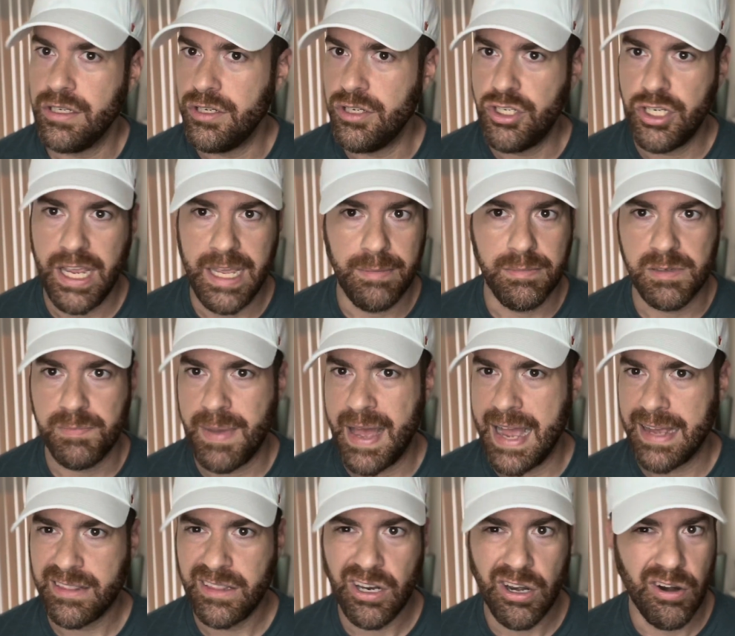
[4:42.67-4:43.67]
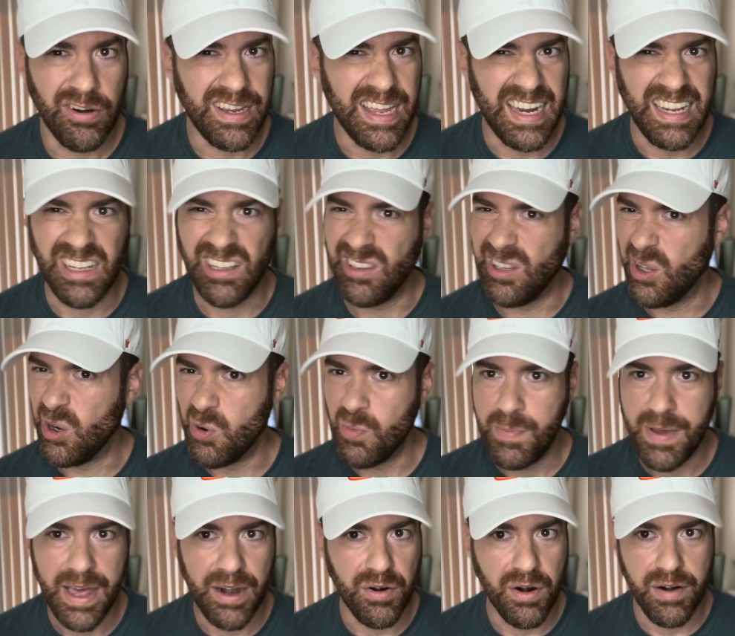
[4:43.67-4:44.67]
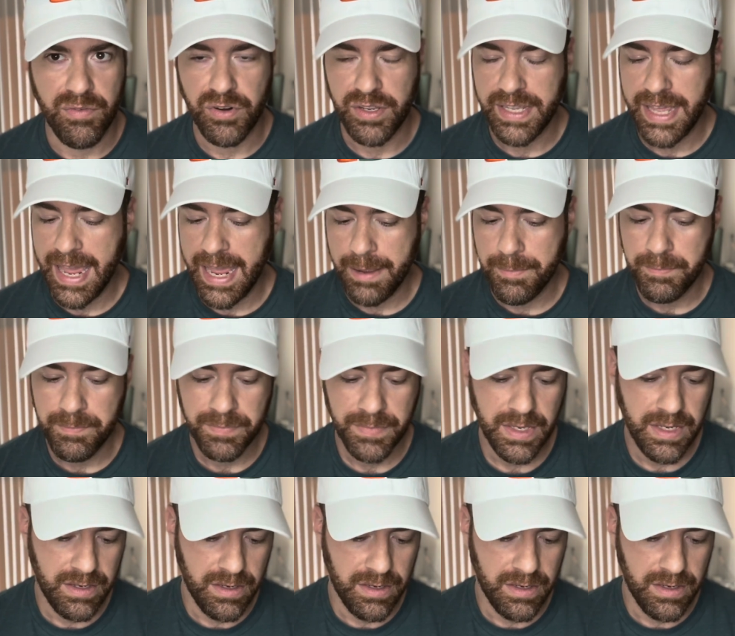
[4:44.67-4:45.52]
James back there getting a little better every game.